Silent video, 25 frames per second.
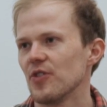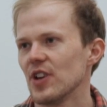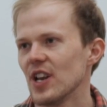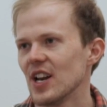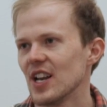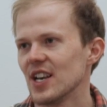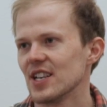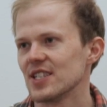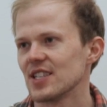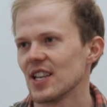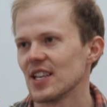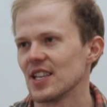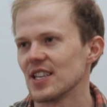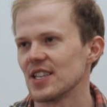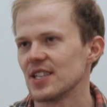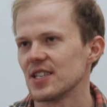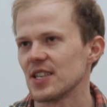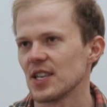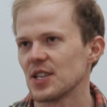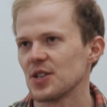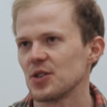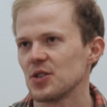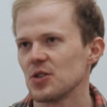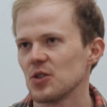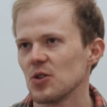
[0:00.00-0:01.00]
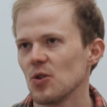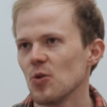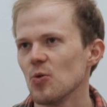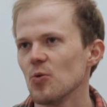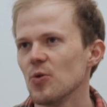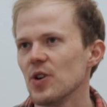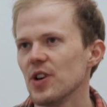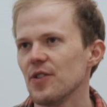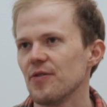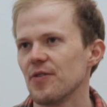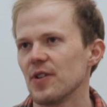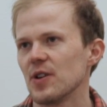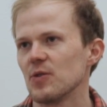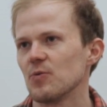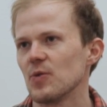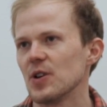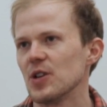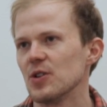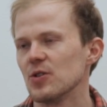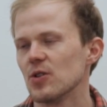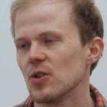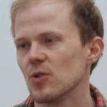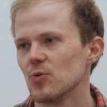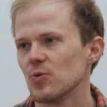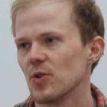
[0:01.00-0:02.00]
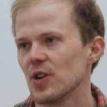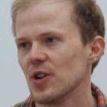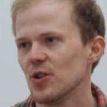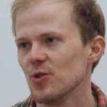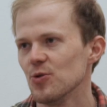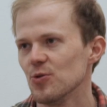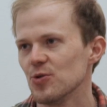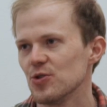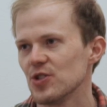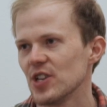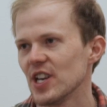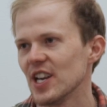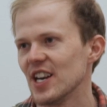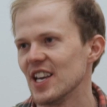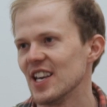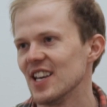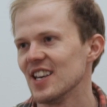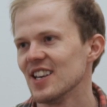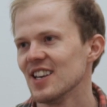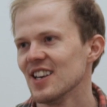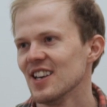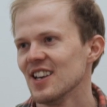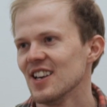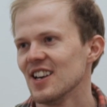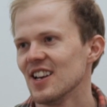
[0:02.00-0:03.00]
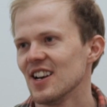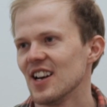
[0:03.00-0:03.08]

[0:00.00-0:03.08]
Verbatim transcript: realized that it's just so different when you go to a new city.